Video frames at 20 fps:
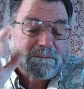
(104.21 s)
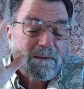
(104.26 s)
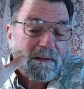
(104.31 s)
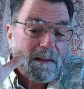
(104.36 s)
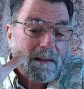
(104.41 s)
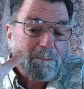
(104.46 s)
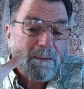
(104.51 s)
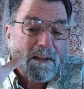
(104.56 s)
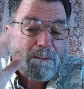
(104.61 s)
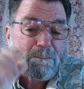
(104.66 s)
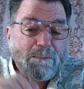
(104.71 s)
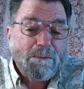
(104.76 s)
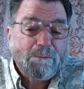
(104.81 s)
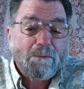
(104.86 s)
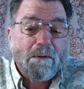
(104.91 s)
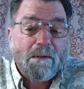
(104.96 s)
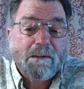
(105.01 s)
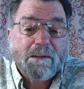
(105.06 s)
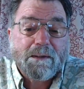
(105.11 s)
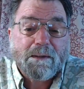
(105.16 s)
Now, I might be
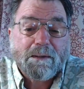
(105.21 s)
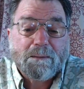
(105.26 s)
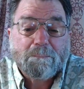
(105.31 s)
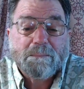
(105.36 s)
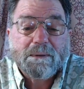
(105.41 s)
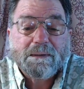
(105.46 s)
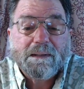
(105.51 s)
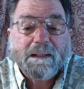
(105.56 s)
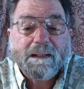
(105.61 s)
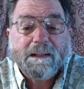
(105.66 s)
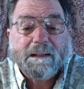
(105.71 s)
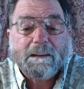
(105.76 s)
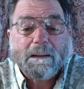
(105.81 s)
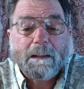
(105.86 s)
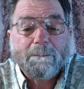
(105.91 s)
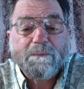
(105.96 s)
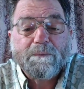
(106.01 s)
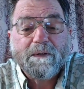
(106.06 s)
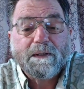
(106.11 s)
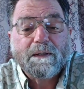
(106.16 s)
wrong here, but hey,
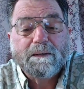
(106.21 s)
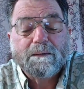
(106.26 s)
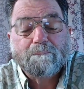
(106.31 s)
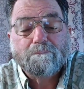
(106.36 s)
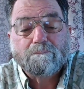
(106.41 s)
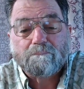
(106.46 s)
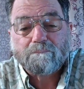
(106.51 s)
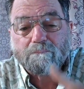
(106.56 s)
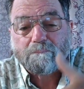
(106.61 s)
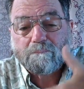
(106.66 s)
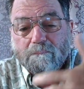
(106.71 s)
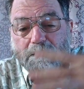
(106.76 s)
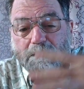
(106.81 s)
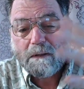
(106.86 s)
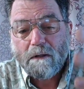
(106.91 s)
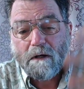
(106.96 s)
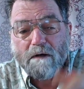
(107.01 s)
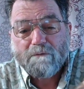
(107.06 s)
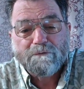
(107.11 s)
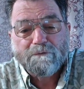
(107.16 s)
I'm thinking
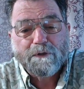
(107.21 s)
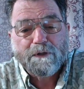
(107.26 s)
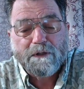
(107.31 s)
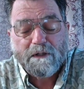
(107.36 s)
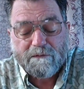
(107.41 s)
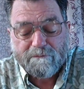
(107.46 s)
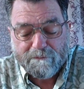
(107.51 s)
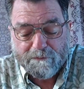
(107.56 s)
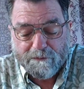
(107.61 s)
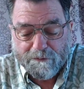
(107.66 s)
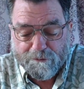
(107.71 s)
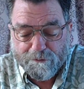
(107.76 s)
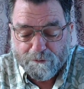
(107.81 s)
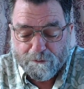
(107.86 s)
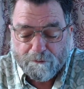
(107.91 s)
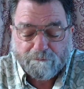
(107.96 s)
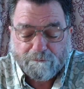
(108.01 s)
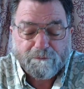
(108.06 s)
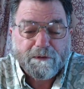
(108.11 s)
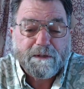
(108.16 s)
off the cuff here,
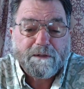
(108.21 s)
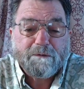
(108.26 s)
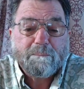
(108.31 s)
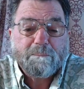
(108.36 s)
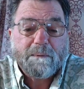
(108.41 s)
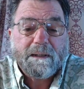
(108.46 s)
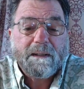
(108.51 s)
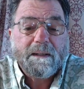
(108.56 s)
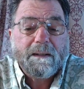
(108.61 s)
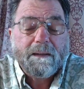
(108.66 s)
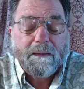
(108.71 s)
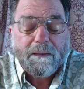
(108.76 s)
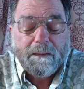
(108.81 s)
so forgive me.